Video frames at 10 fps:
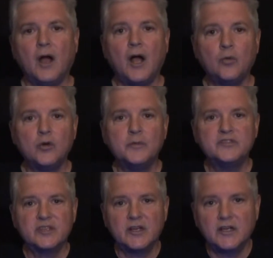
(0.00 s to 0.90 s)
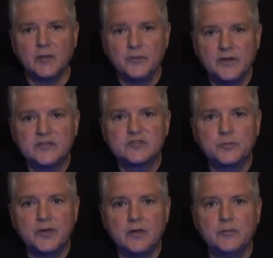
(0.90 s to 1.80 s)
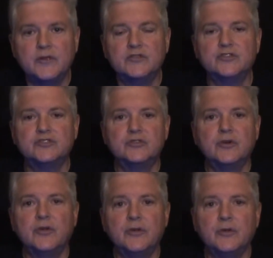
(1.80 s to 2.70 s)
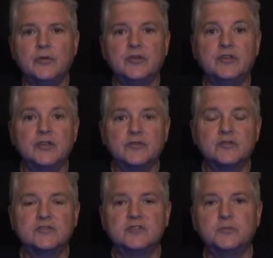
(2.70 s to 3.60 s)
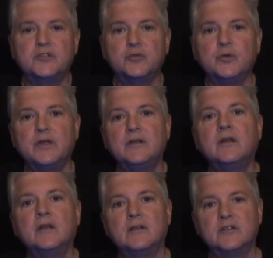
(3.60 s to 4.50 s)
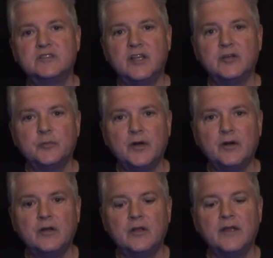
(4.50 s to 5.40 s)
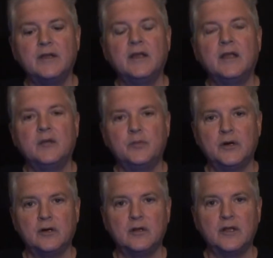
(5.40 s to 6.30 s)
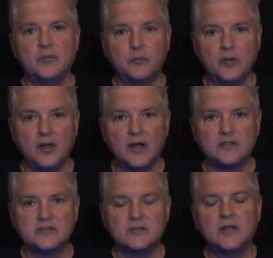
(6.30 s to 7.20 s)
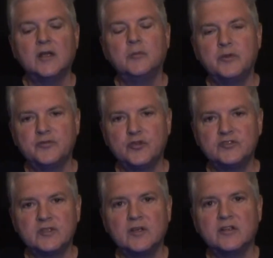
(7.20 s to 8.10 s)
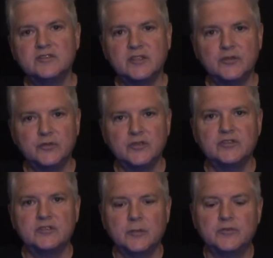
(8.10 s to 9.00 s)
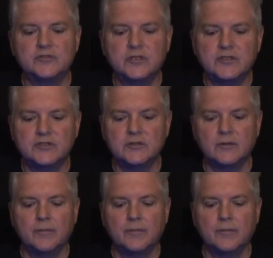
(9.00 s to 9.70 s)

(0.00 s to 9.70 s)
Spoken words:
I will be setting up an experiment to show you the differences between the standard Paralight and Paralight Plus. But first, let's get through this demonstration.